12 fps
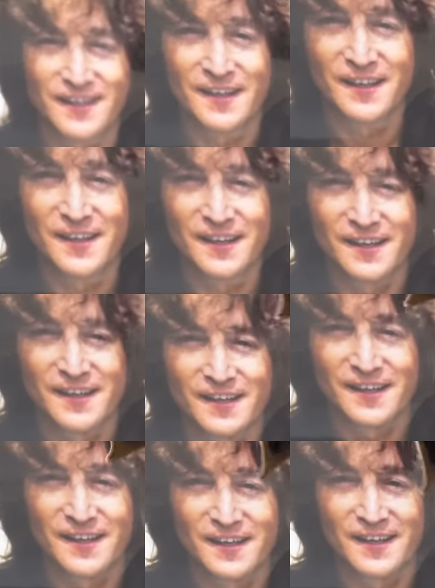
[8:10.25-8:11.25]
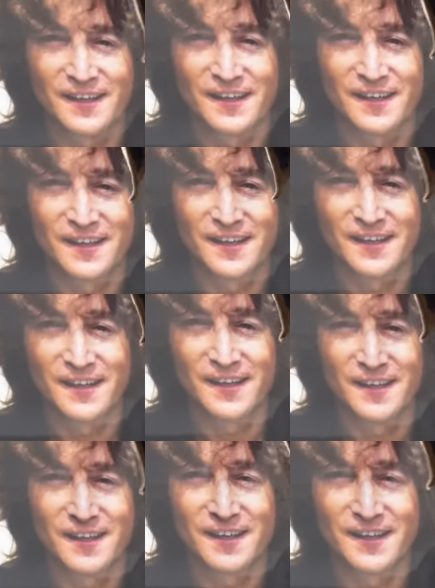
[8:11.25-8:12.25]
If you want a skinnier
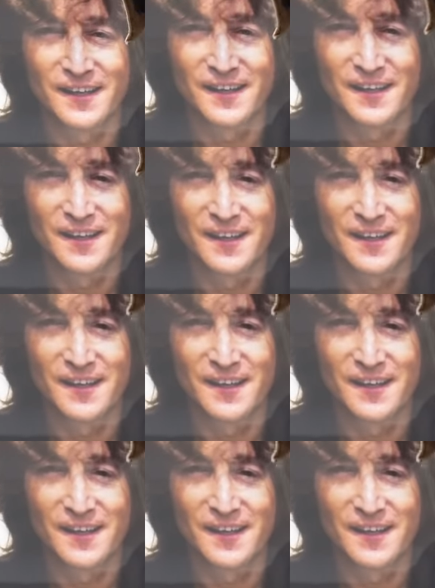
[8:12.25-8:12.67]
silhouette